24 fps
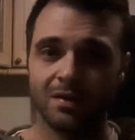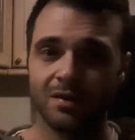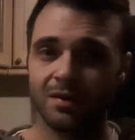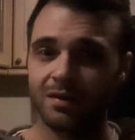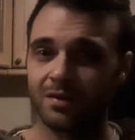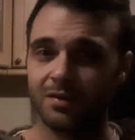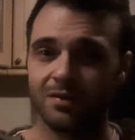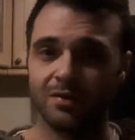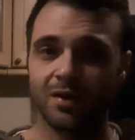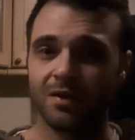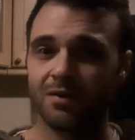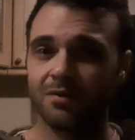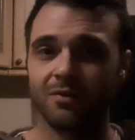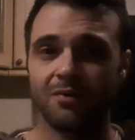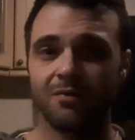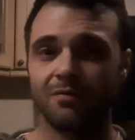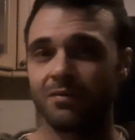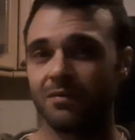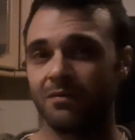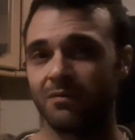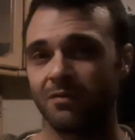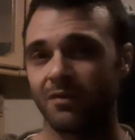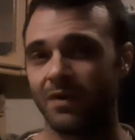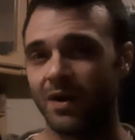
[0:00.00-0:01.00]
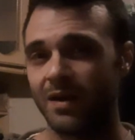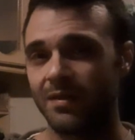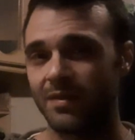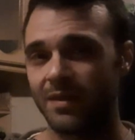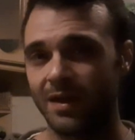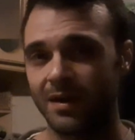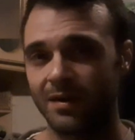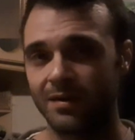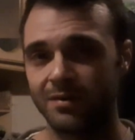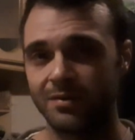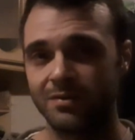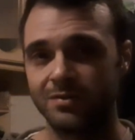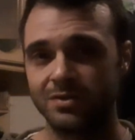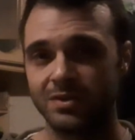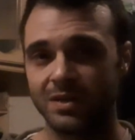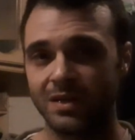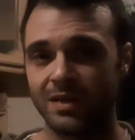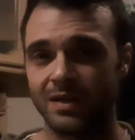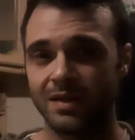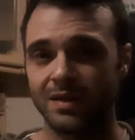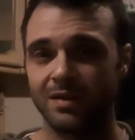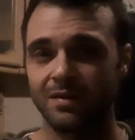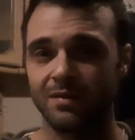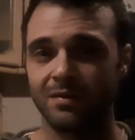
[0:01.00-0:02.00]
You don't often find that.
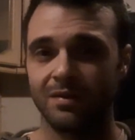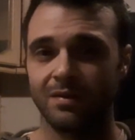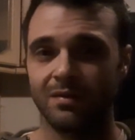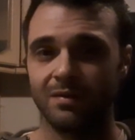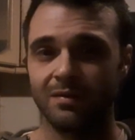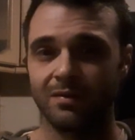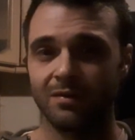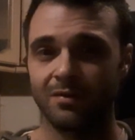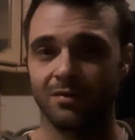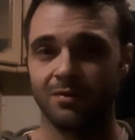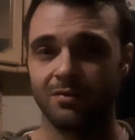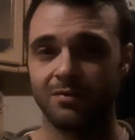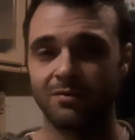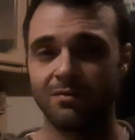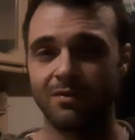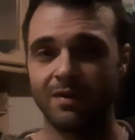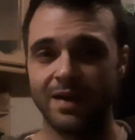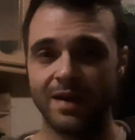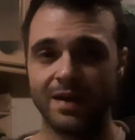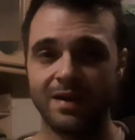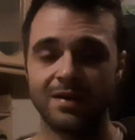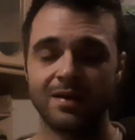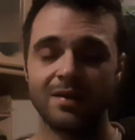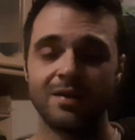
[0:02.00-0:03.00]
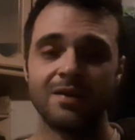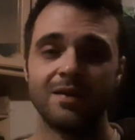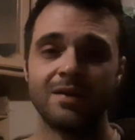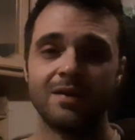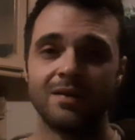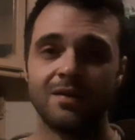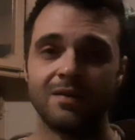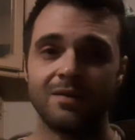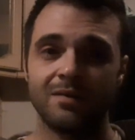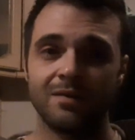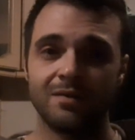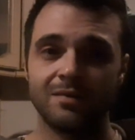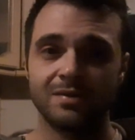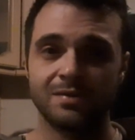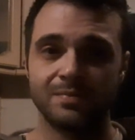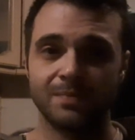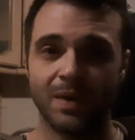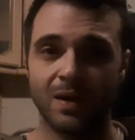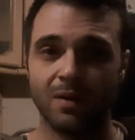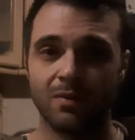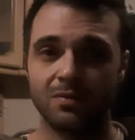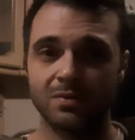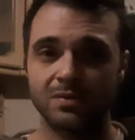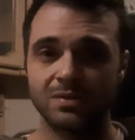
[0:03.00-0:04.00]
Usually, good green
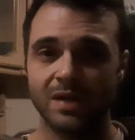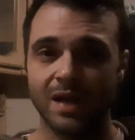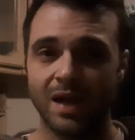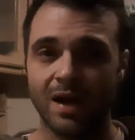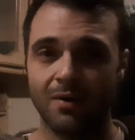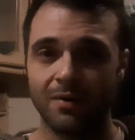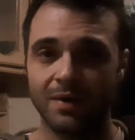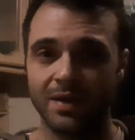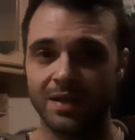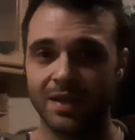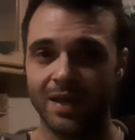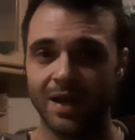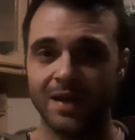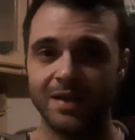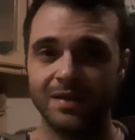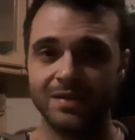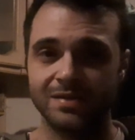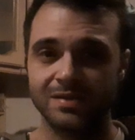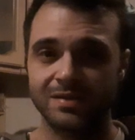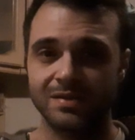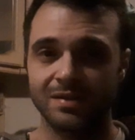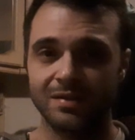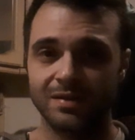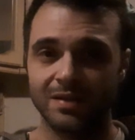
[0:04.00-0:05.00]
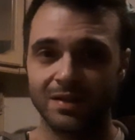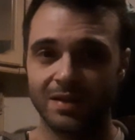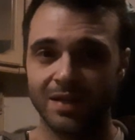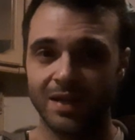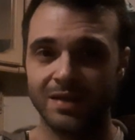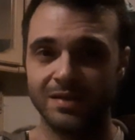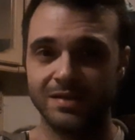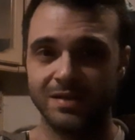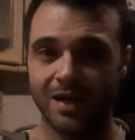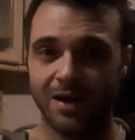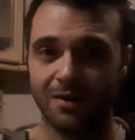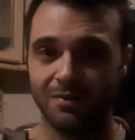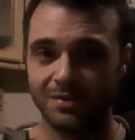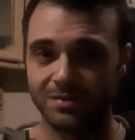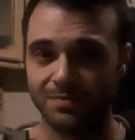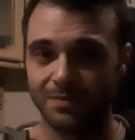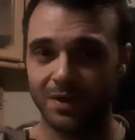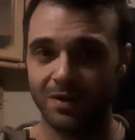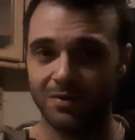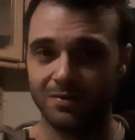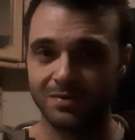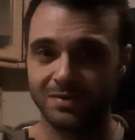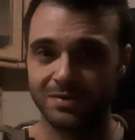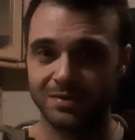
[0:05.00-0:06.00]
smells how it tastes and it tastes how it
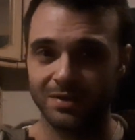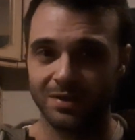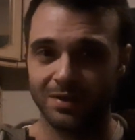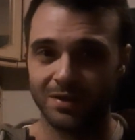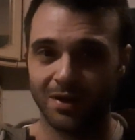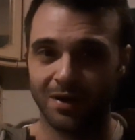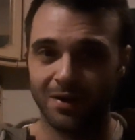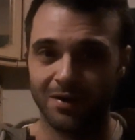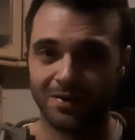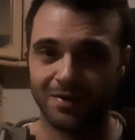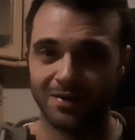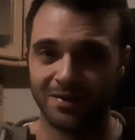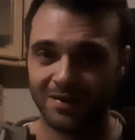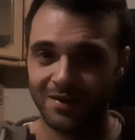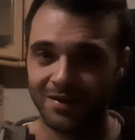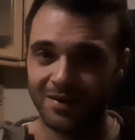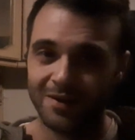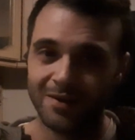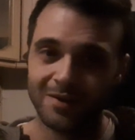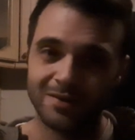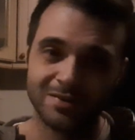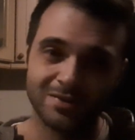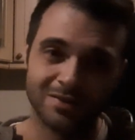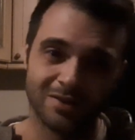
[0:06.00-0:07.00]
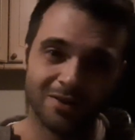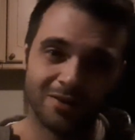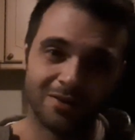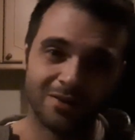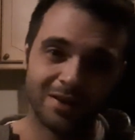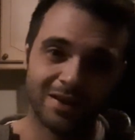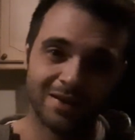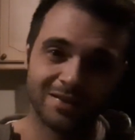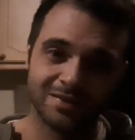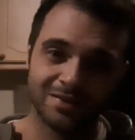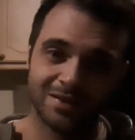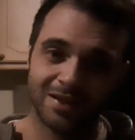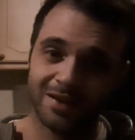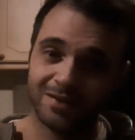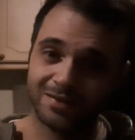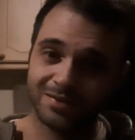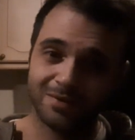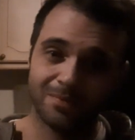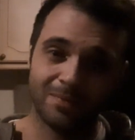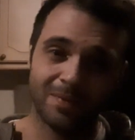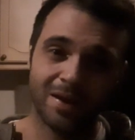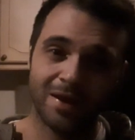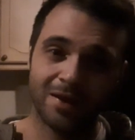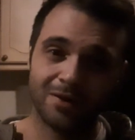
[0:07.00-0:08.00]
smells, you know? so that's, that's
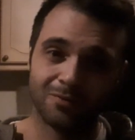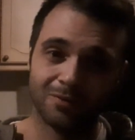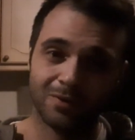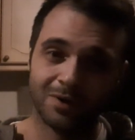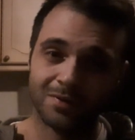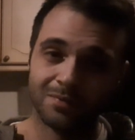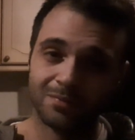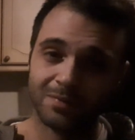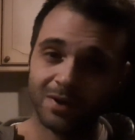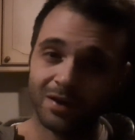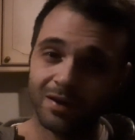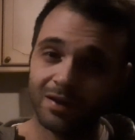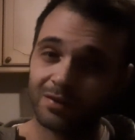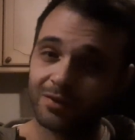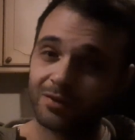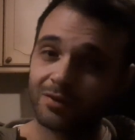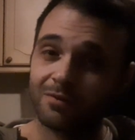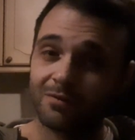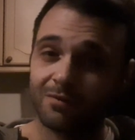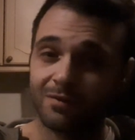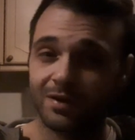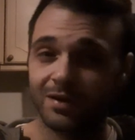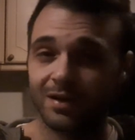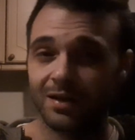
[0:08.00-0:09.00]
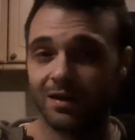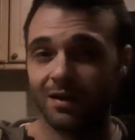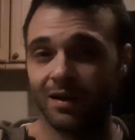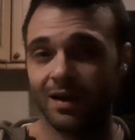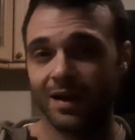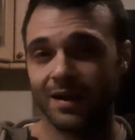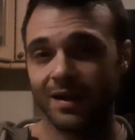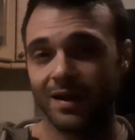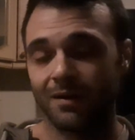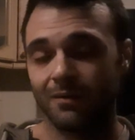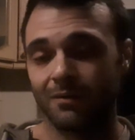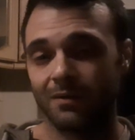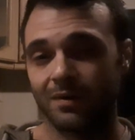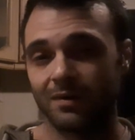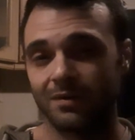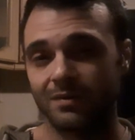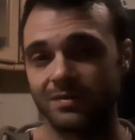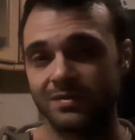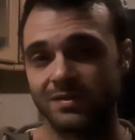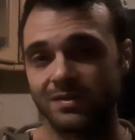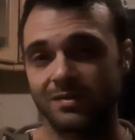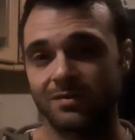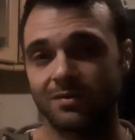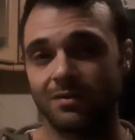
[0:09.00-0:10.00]
a mad one, but I do really like that one
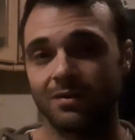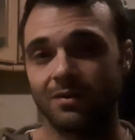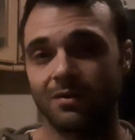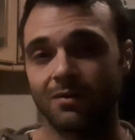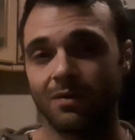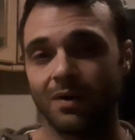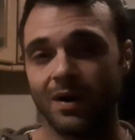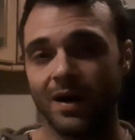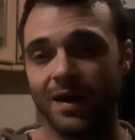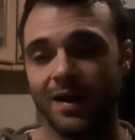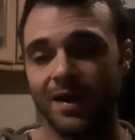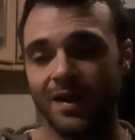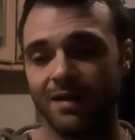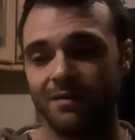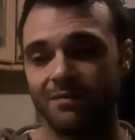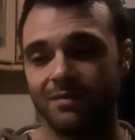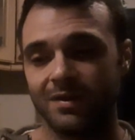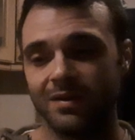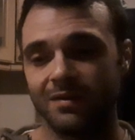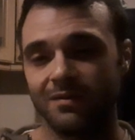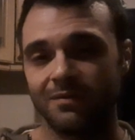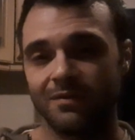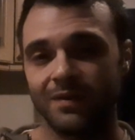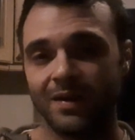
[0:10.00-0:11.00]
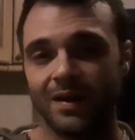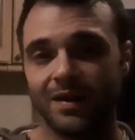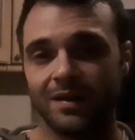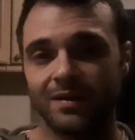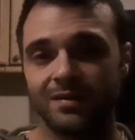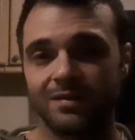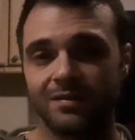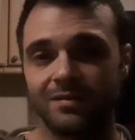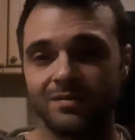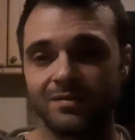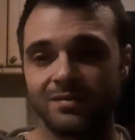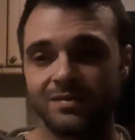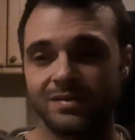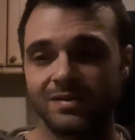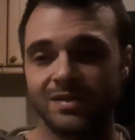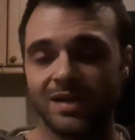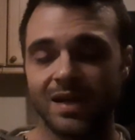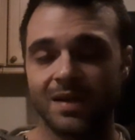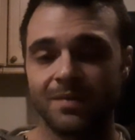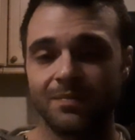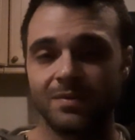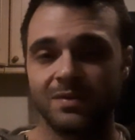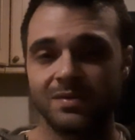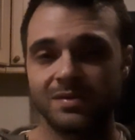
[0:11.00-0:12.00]
because it's got quite a heavy effect.
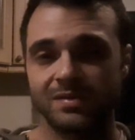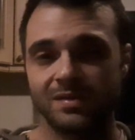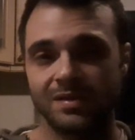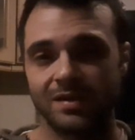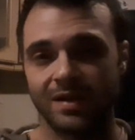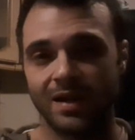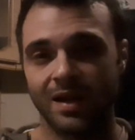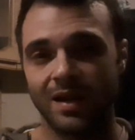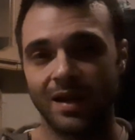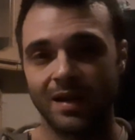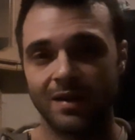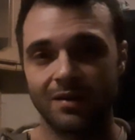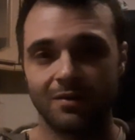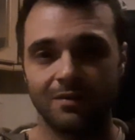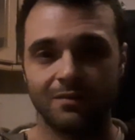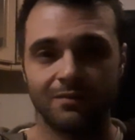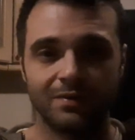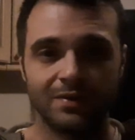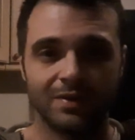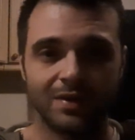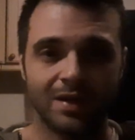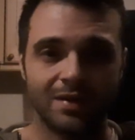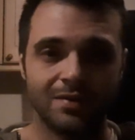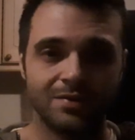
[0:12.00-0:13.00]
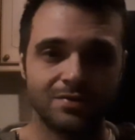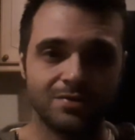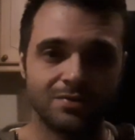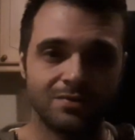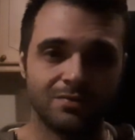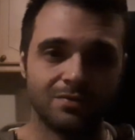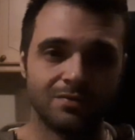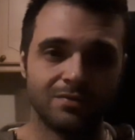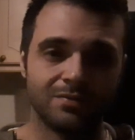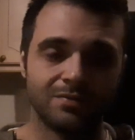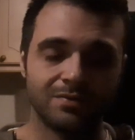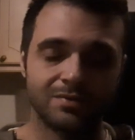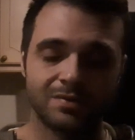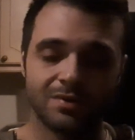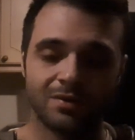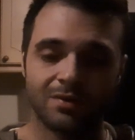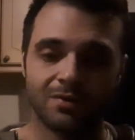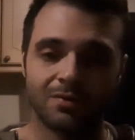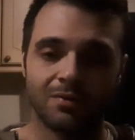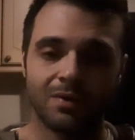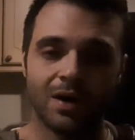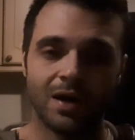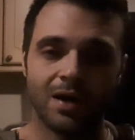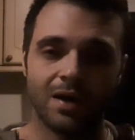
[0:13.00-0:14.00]
Same as the LA Confidential, it's got
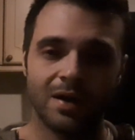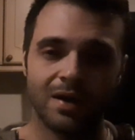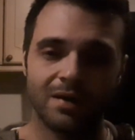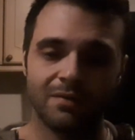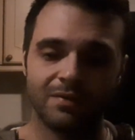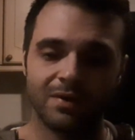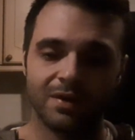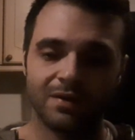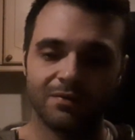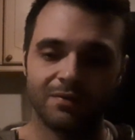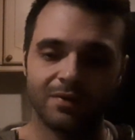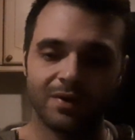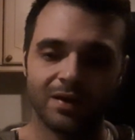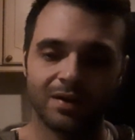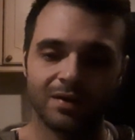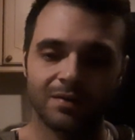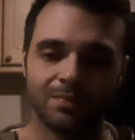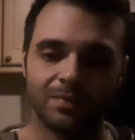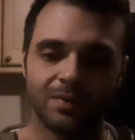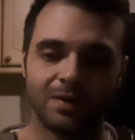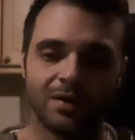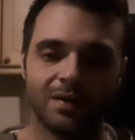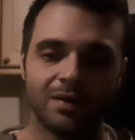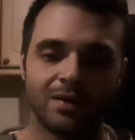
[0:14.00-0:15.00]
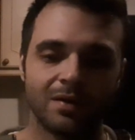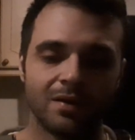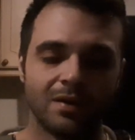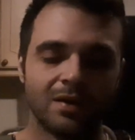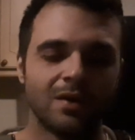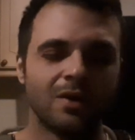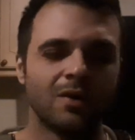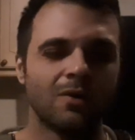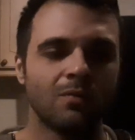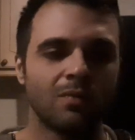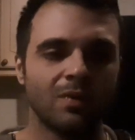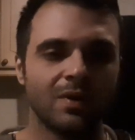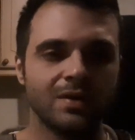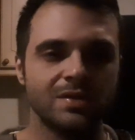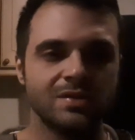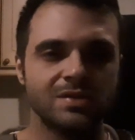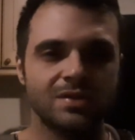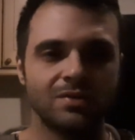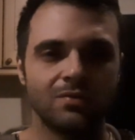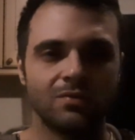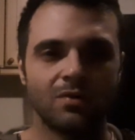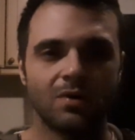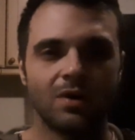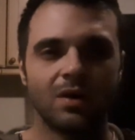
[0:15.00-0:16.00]
quite a heavy effect, but where it's
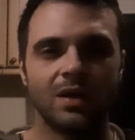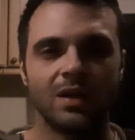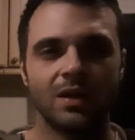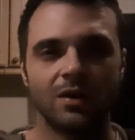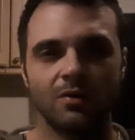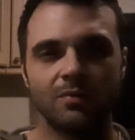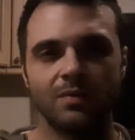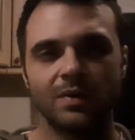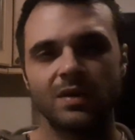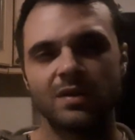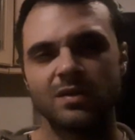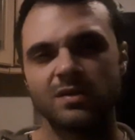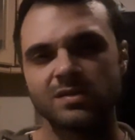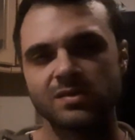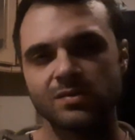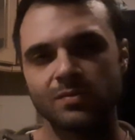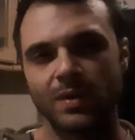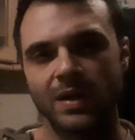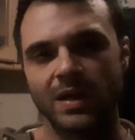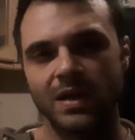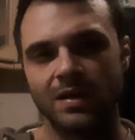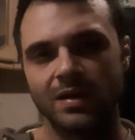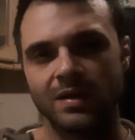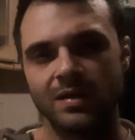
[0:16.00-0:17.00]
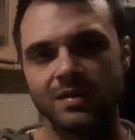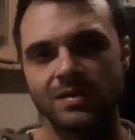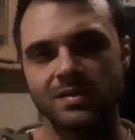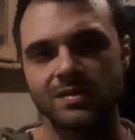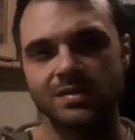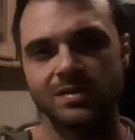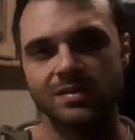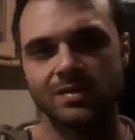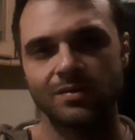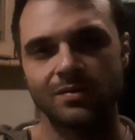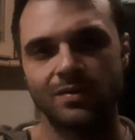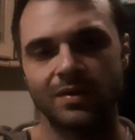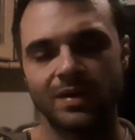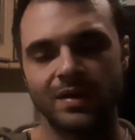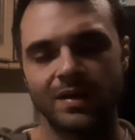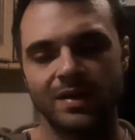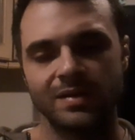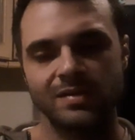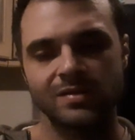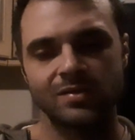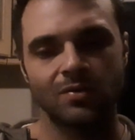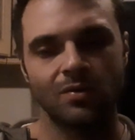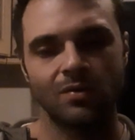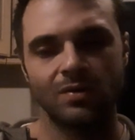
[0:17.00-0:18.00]
still got a little bit of the sweetness to it,
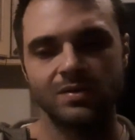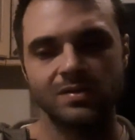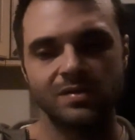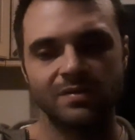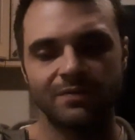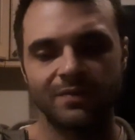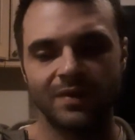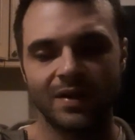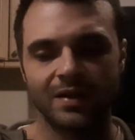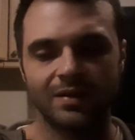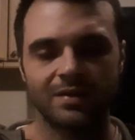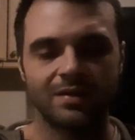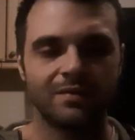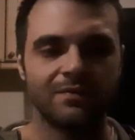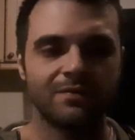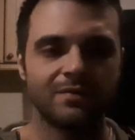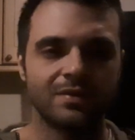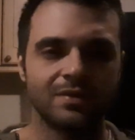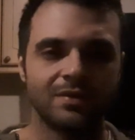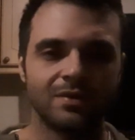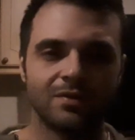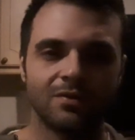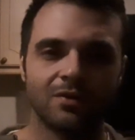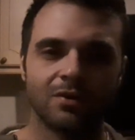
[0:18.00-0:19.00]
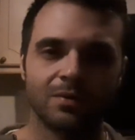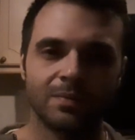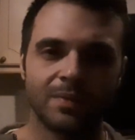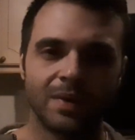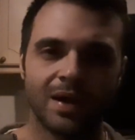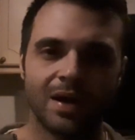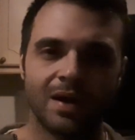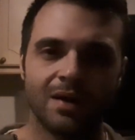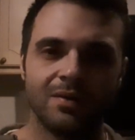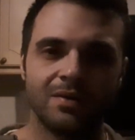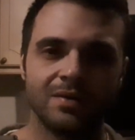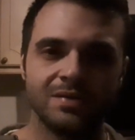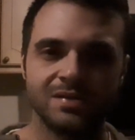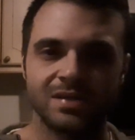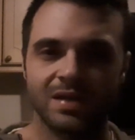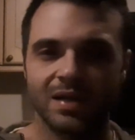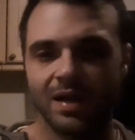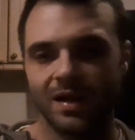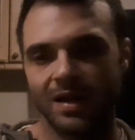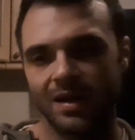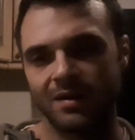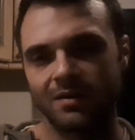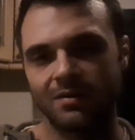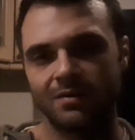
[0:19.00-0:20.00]
it's not as effective to knock me out as the
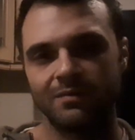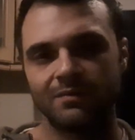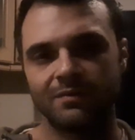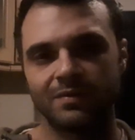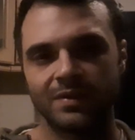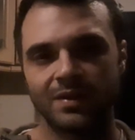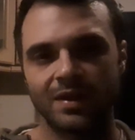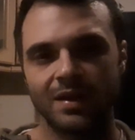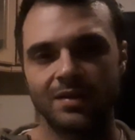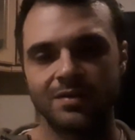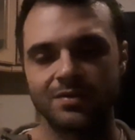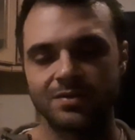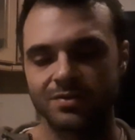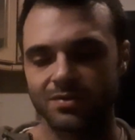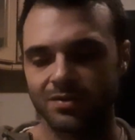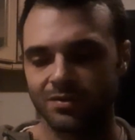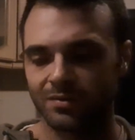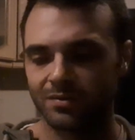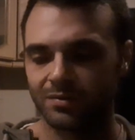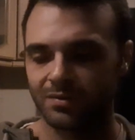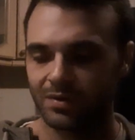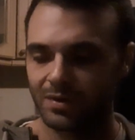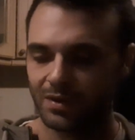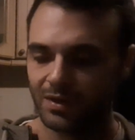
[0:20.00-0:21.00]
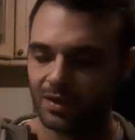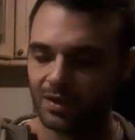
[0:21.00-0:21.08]
LA Confidential.